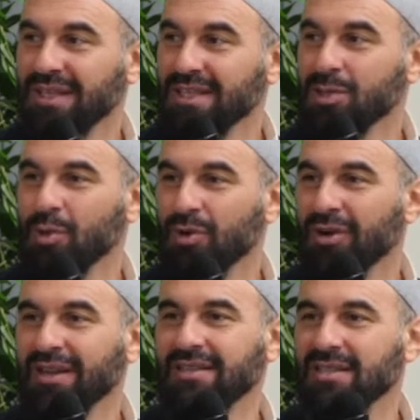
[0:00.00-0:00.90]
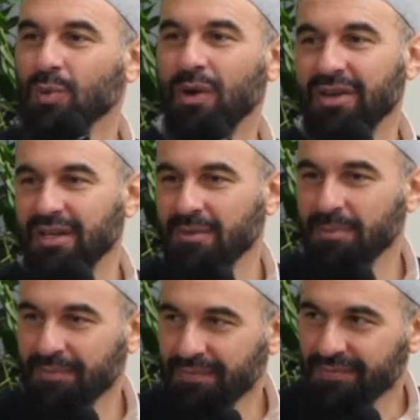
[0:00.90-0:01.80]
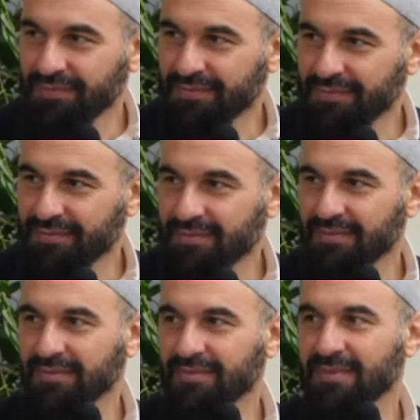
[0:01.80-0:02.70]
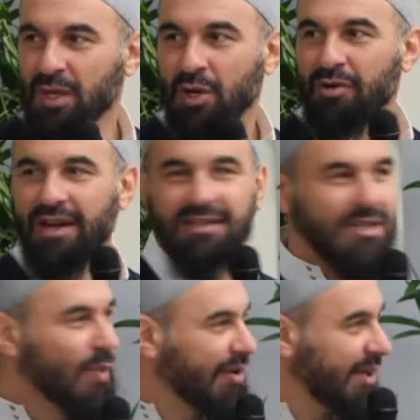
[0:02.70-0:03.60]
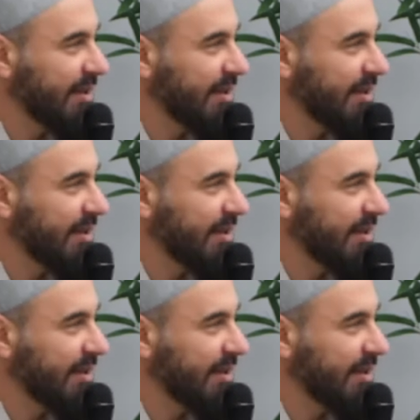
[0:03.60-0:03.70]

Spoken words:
is your greatest worry, farraqa